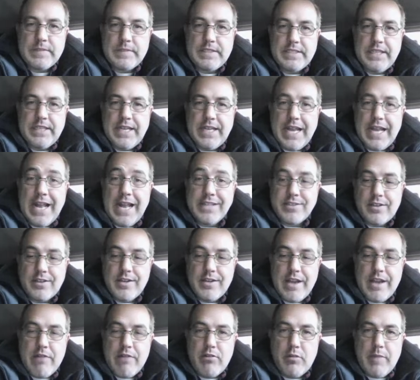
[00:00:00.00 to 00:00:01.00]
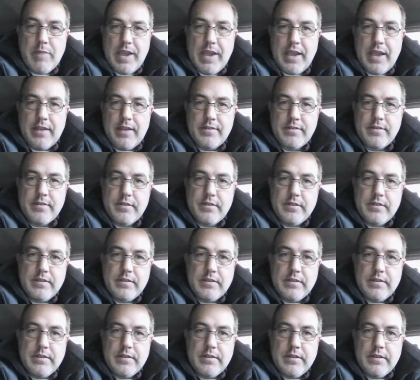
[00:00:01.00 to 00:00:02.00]
See, and it's on narrowband.
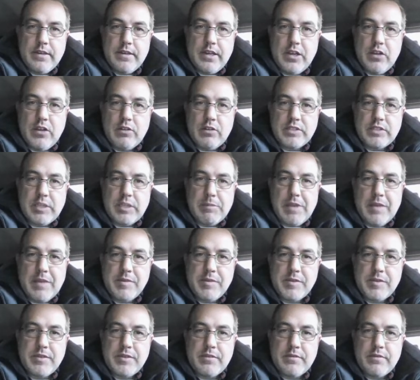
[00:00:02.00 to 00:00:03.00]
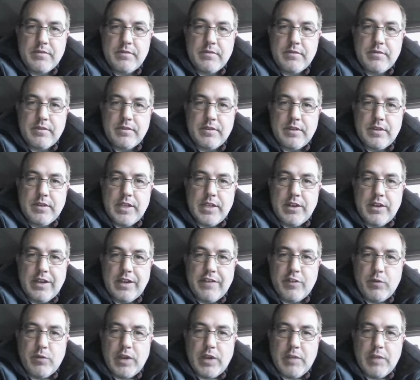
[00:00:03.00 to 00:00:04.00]
Sometimes they don't
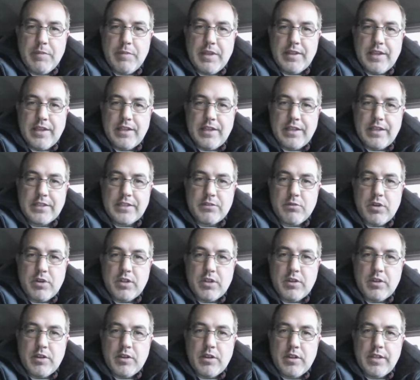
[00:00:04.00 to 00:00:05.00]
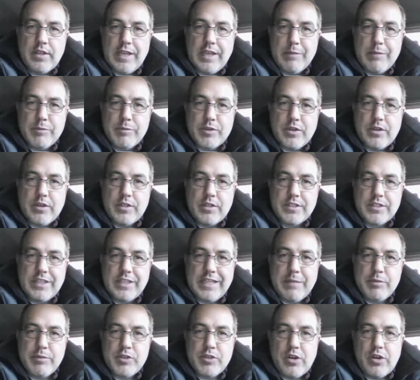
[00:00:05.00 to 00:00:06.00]
have the wideband I like to run on the M-Trons. So
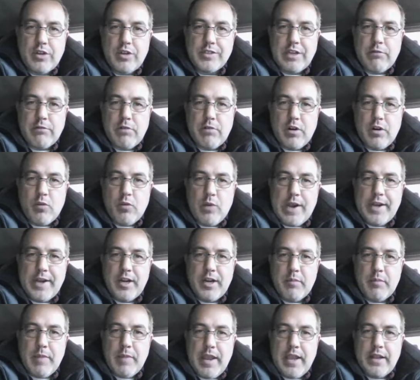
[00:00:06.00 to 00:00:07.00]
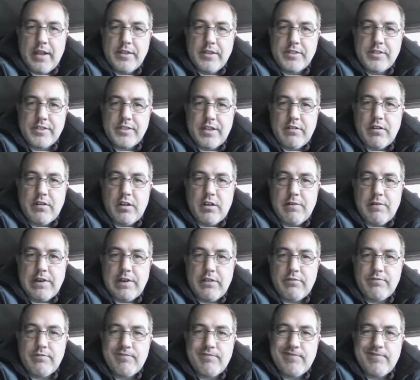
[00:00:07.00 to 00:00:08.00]
the M-Trons, I run a wider band centered
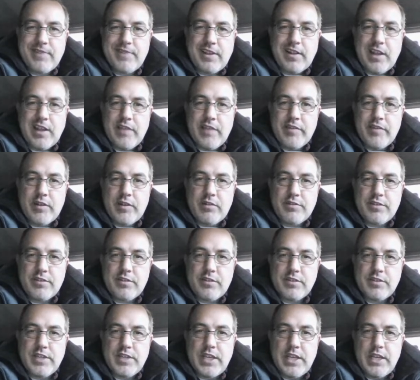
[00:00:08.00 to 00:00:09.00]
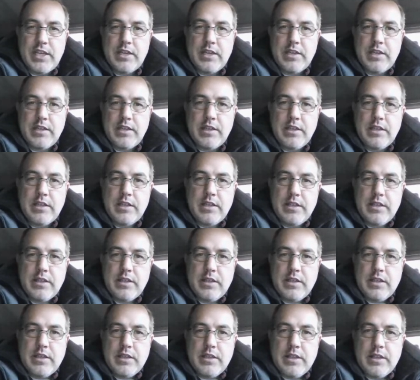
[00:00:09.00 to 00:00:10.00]
around 11 or 13.
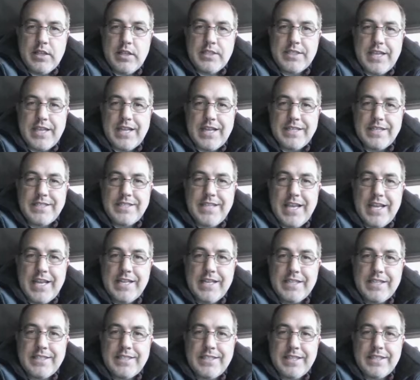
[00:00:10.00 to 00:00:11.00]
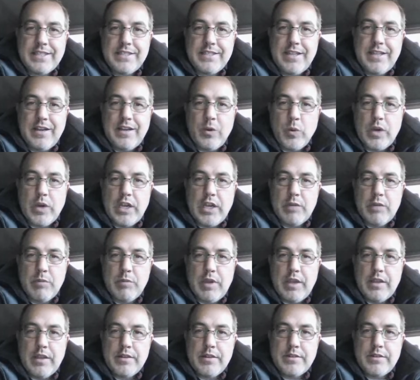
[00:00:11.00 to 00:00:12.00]
It's got 10 to 16
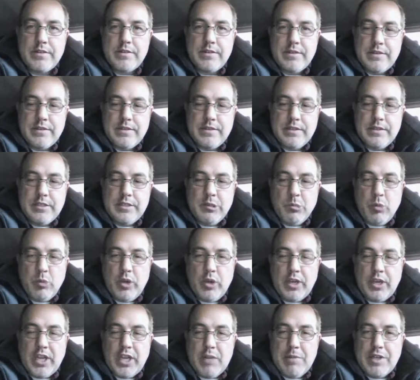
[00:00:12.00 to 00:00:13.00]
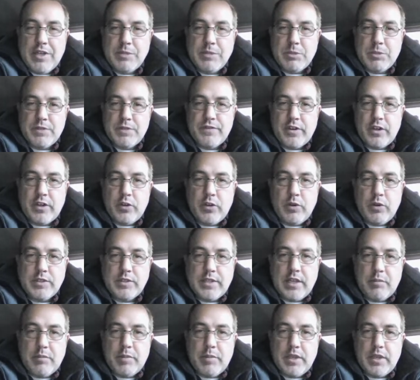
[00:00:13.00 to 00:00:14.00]
widebands. Well, I can't imagine how much fucking noise
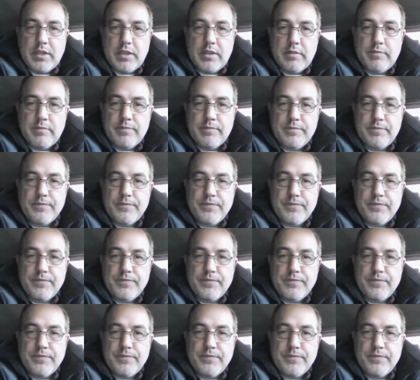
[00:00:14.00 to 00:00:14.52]
that'll pick up.